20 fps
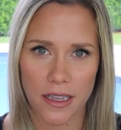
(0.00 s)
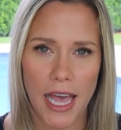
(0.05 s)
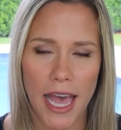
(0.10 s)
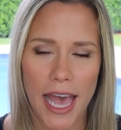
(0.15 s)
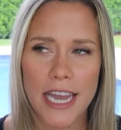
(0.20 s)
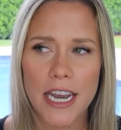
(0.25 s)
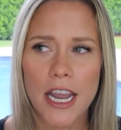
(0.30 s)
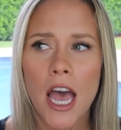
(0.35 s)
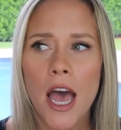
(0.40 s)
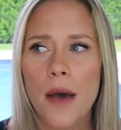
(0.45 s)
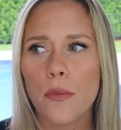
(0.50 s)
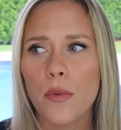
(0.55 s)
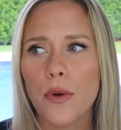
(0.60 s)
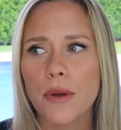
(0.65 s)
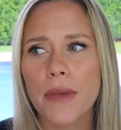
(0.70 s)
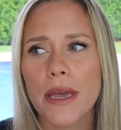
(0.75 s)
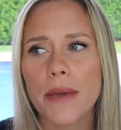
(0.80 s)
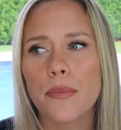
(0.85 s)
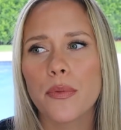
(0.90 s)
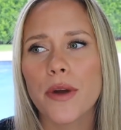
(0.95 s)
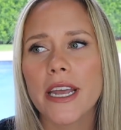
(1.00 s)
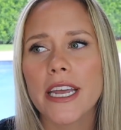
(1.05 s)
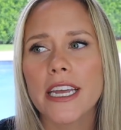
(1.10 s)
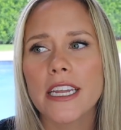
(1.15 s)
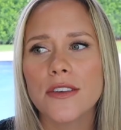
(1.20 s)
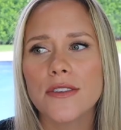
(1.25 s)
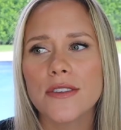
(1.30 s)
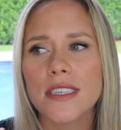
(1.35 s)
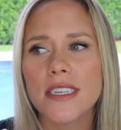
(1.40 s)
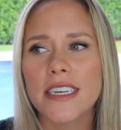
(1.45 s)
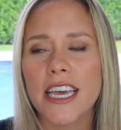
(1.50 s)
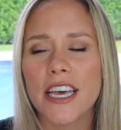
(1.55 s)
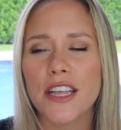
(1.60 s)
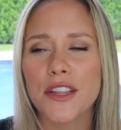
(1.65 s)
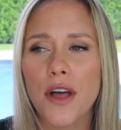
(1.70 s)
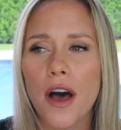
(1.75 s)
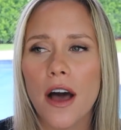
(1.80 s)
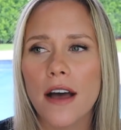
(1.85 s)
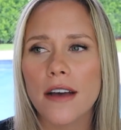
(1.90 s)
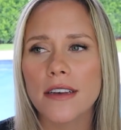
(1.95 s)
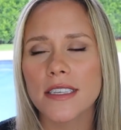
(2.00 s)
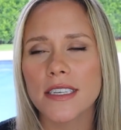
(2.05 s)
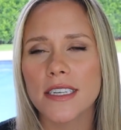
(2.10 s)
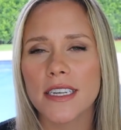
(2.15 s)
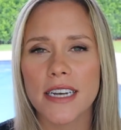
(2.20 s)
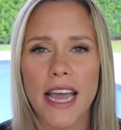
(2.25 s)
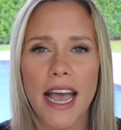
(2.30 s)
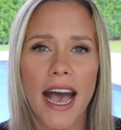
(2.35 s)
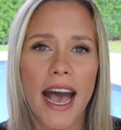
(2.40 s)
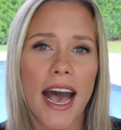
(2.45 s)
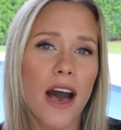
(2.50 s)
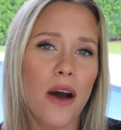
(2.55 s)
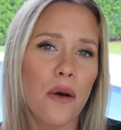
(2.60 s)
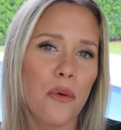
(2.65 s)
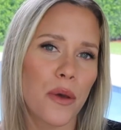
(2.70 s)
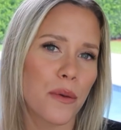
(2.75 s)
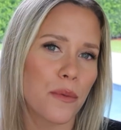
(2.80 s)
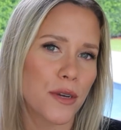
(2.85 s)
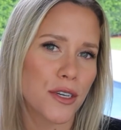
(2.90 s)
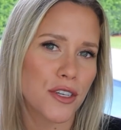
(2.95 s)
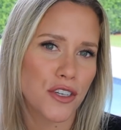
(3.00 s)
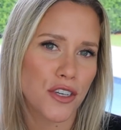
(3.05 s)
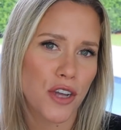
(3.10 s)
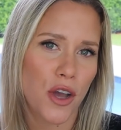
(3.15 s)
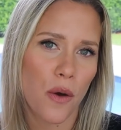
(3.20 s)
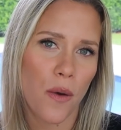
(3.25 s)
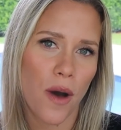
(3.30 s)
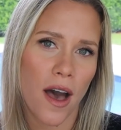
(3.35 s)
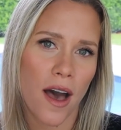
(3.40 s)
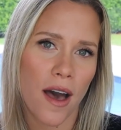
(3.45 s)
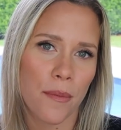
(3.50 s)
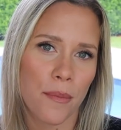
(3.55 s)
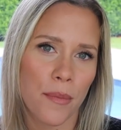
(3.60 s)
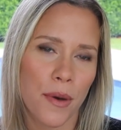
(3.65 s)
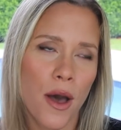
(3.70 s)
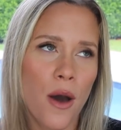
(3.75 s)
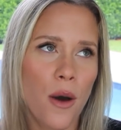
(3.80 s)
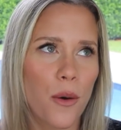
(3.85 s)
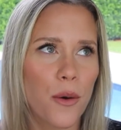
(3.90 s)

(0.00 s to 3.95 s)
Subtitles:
and when my brain used to get lost in how it would show up,